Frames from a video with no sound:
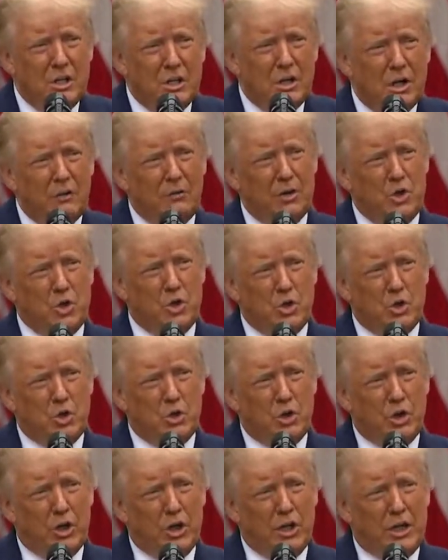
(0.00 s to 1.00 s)
of
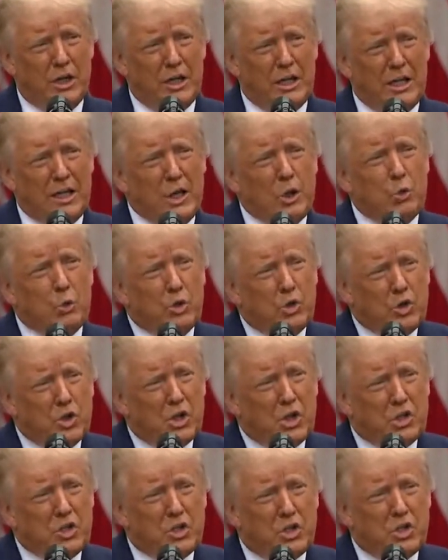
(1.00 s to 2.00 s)
ensuring equal
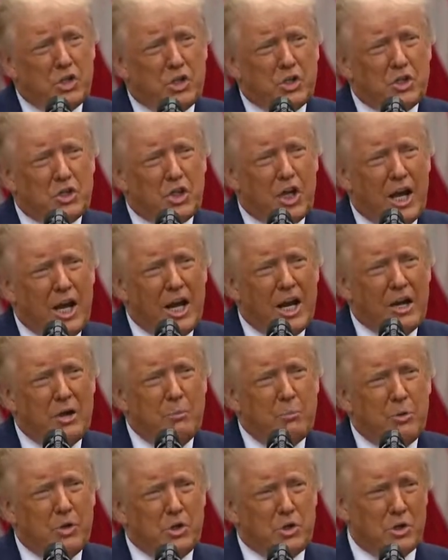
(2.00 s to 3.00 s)
justice and
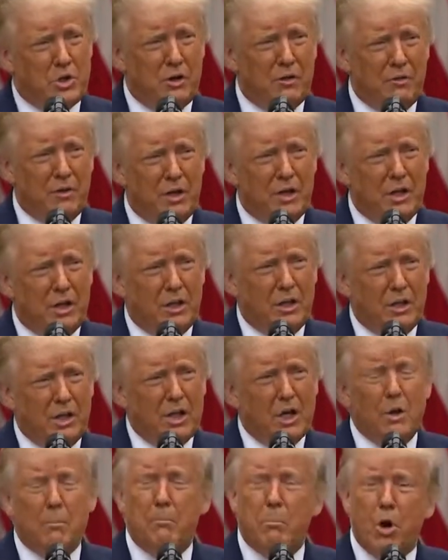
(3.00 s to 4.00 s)
preserving
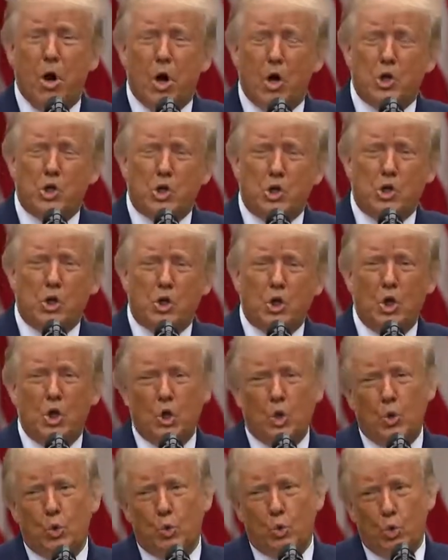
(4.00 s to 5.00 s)
the impartial
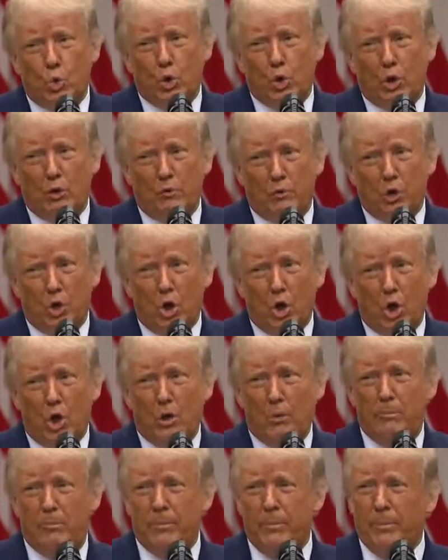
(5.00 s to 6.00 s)
rule of
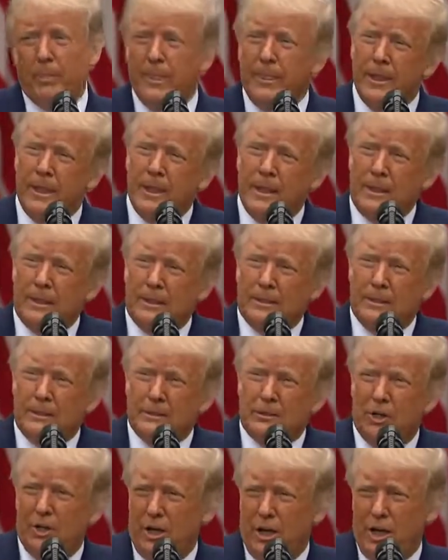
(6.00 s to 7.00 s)
law.
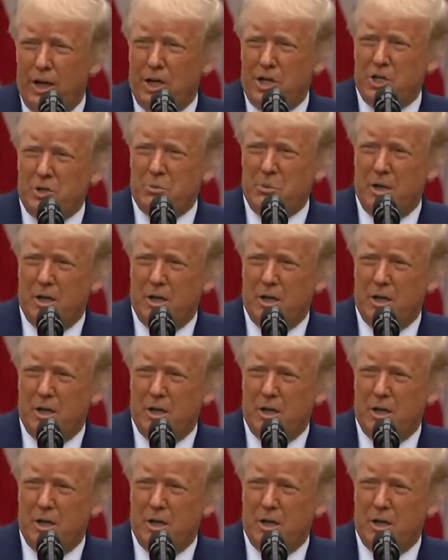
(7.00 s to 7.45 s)
Today it is